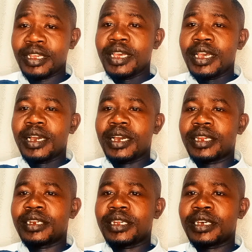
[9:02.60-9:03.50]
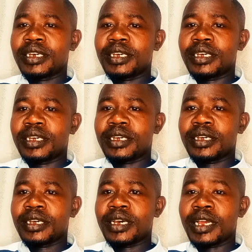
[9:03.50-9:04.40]
and a
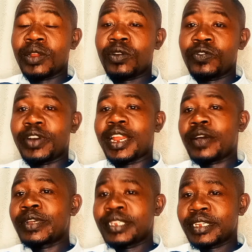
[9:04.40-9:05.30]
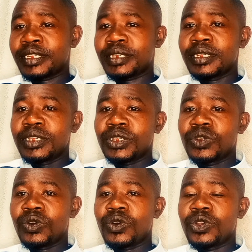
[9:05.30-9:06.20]
lot of allowances,
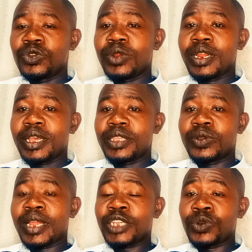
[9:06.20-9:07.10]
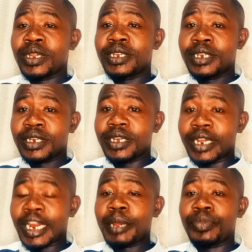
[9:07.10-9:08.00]
so you'll actually
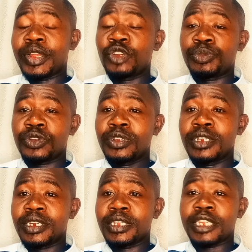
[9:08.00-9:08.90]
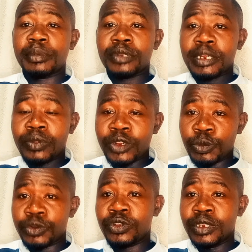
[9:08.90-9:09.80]
grab that opportunity, subscribe to that
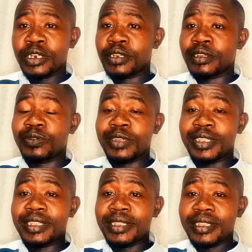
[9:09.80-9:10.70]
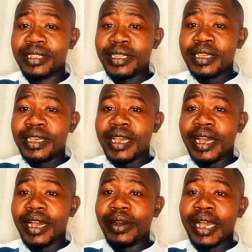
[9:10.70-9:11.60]
opportunity with
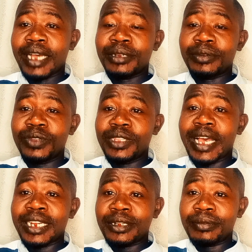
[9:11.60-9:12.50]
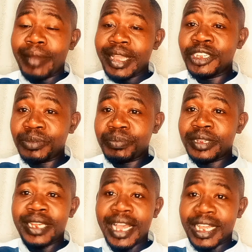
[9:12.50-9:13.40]
as much
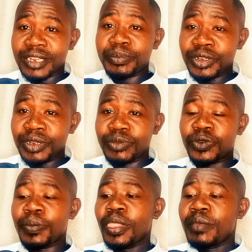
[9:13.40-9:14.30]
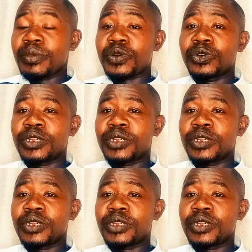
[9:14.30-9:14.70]
speed as possible, because